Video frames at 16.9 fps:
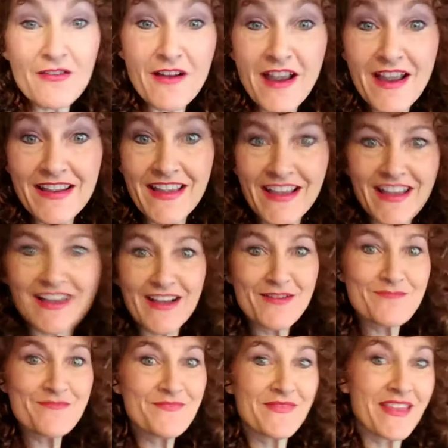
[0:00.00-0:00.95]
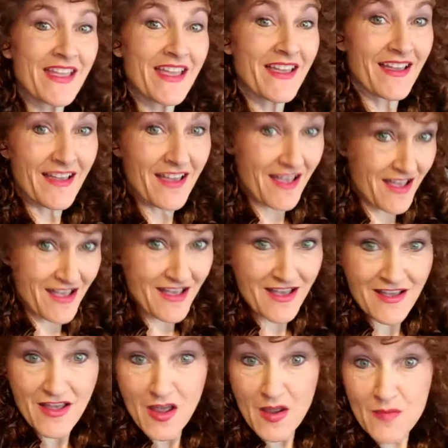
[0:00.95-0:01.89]
I am,
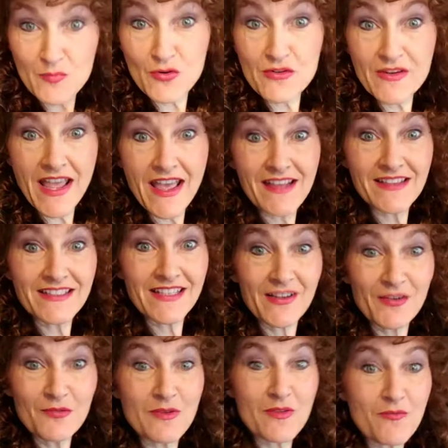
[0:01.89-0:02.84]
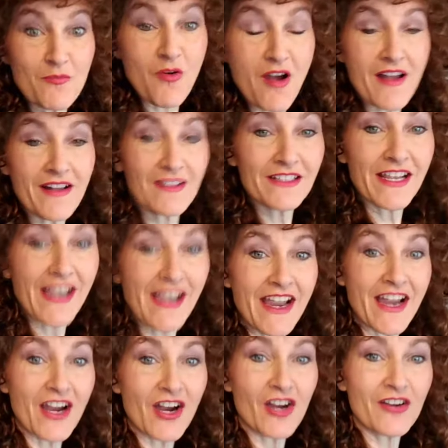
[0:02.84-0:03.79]
a brunette with wild
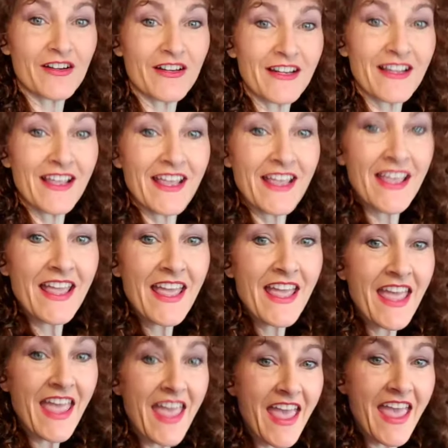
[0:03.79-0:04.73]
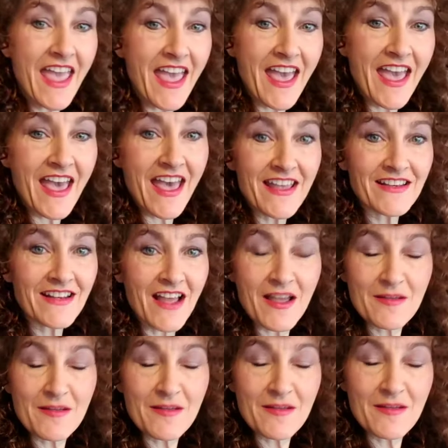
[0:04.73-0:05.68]
hair, and
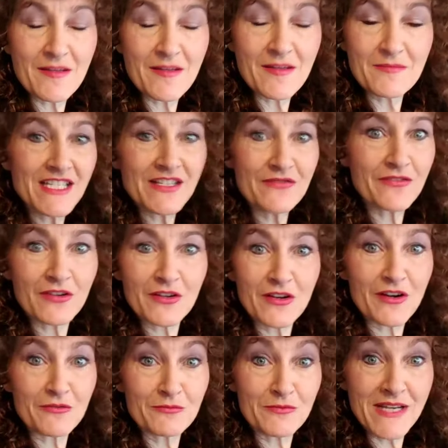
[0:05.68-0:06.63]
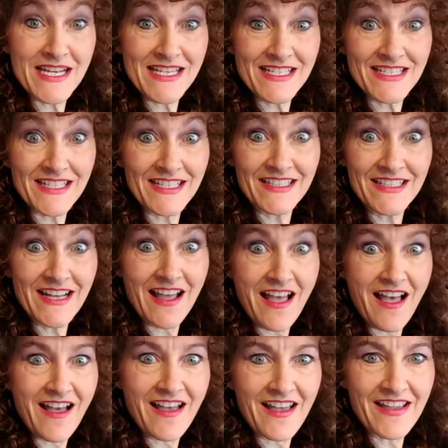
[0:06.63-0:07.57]
I'm doing this for a reason.
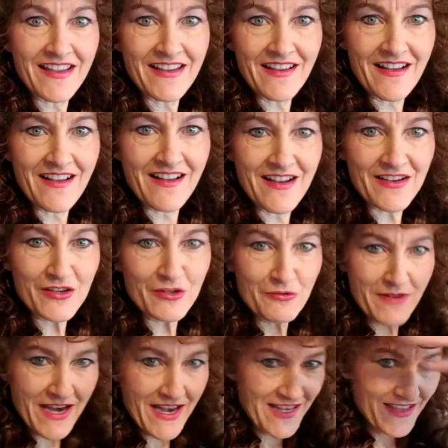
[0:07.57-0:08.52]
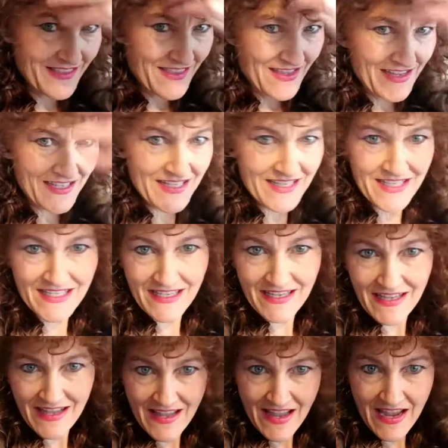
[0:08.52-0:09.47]
I created this
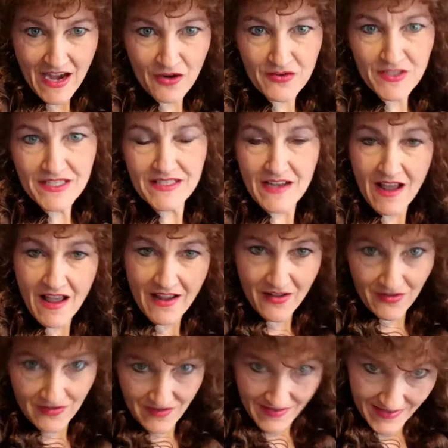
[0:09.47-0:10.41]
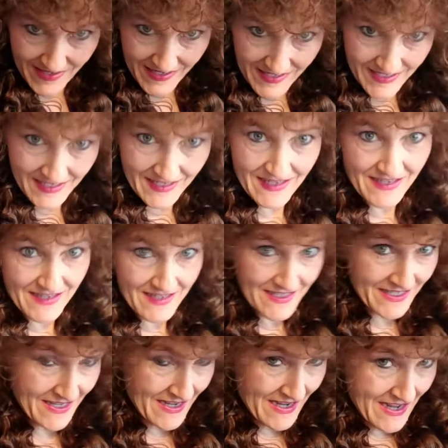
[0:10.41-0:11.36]
hairstyle. This
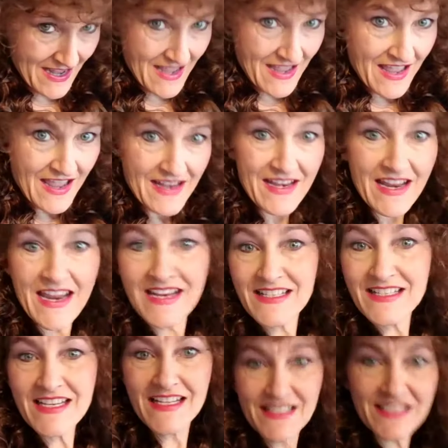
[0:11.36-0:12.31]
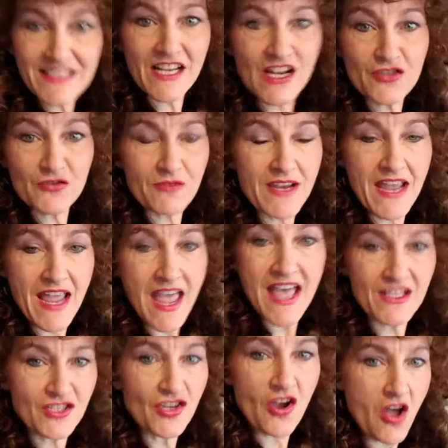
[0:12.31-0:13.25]
is an 18th century
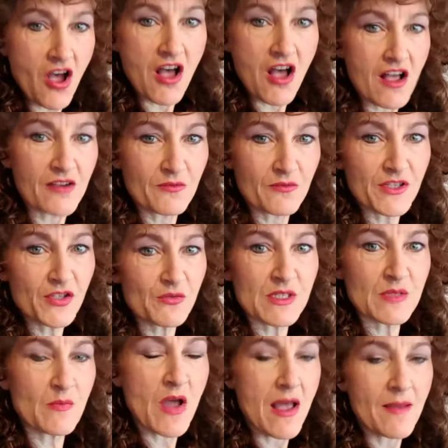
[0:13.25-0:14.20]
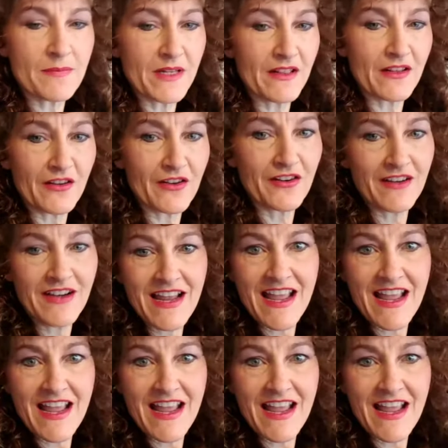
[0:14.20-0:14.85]
hedgehog, which was popular